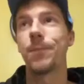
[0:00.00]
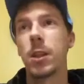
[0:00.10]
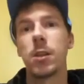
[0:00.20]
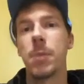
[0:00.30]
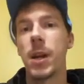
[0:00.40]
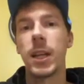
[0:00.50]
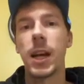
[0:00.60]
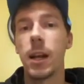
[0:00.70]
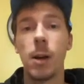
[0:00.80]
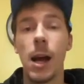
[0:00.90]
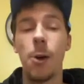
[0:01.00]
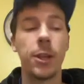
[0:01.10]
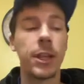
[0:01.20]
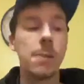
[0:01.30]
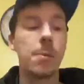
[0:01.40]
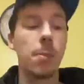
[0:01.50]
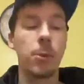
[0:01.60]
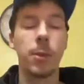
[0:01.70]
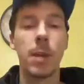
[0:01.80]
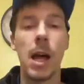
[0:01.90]
depending on how they keep up
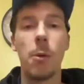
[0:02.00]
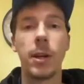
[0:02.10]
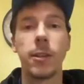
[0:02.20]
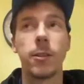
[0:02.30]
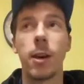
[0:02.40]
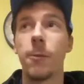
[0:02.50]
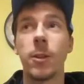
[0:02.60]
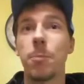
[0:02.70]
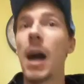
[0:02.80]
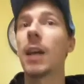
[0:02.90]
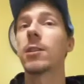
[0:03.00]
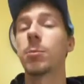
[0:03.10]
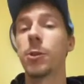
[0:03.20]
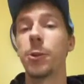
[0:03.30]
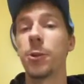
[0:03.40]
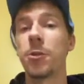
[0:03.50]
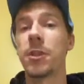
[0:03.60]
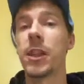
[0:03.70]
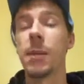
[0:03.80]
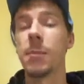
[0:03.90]
with the plowing and stuff, it's possible that
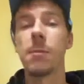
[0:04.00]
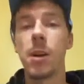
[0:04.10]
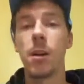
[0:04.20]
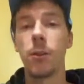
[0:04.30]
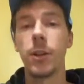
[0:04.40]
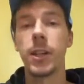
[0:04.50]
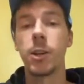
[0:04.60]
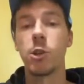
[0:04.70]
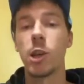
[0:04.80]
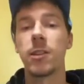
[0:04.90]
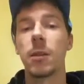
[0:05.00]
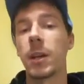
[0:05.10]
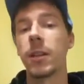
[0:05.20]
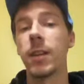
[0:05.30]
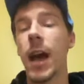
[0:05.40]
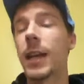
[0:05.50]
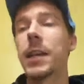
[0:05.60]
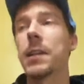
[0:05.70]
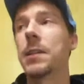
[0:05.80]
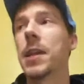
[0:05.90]
Thursday night might be our only night chasing, because I
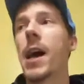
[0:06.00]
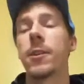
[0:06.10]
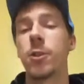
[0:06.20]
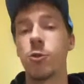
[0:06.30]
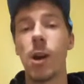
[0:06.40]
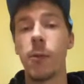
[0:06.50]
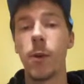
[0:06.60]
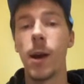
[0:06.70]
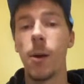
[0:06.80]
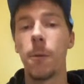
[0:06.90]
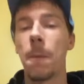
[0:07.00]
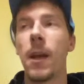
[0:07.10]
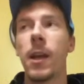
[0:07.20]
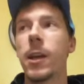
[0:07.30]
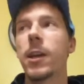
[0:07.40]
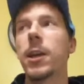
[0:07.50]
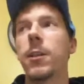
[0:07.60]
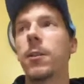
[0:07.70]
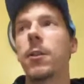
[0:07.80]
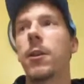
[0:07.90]
cannot drive around
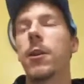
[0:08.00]
in